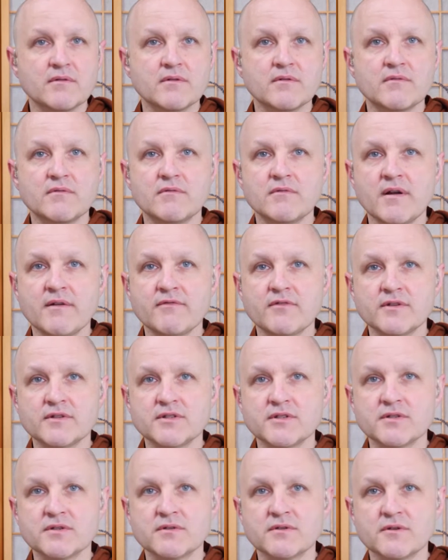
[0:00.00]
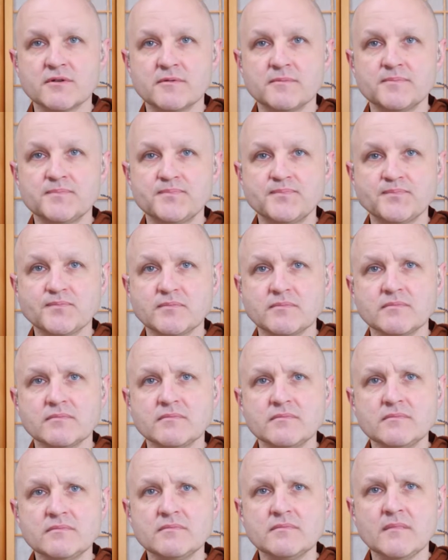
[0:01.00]
Reverend Sir,
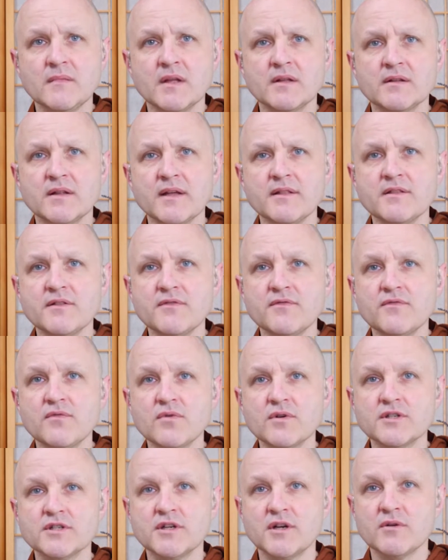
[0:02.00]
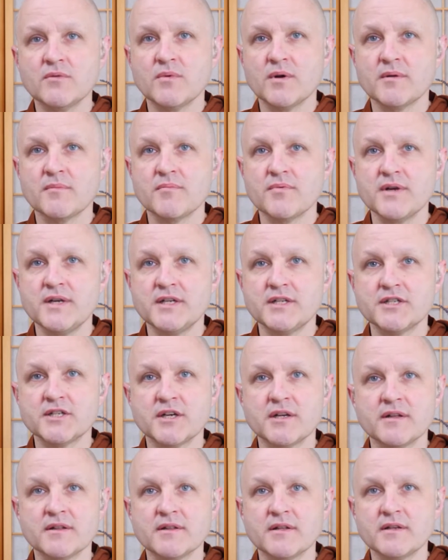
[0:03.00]
let the Fortunate One preach
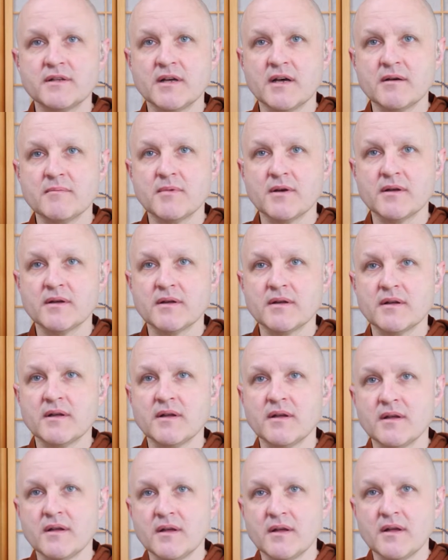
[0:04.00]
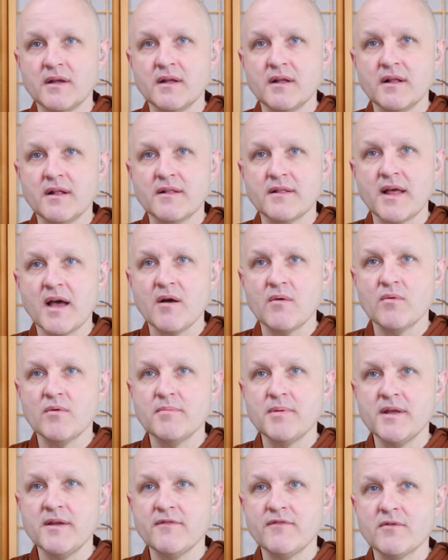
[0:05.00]
the Dhamma. That will
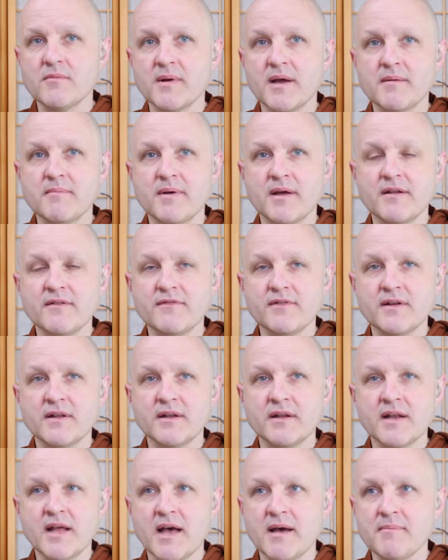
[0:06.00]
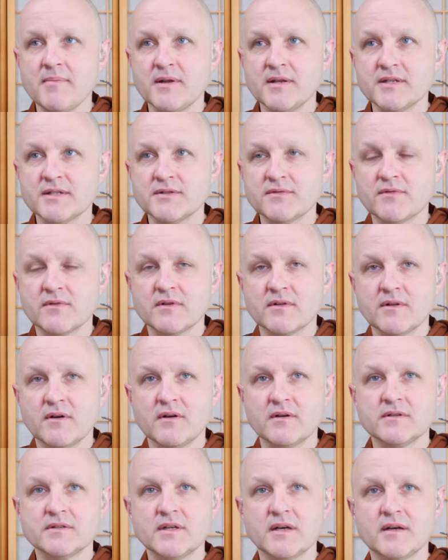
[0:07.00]
be for my benefit and happiness for a
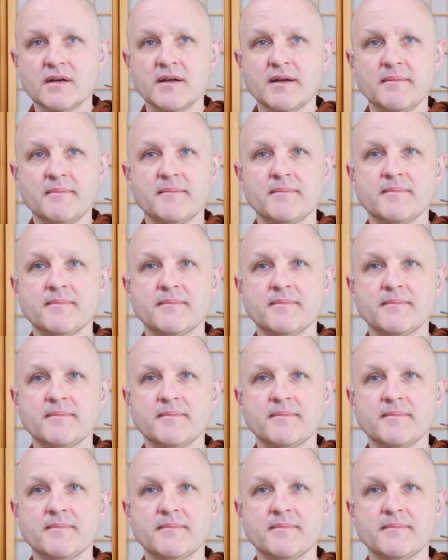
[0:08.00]
long time.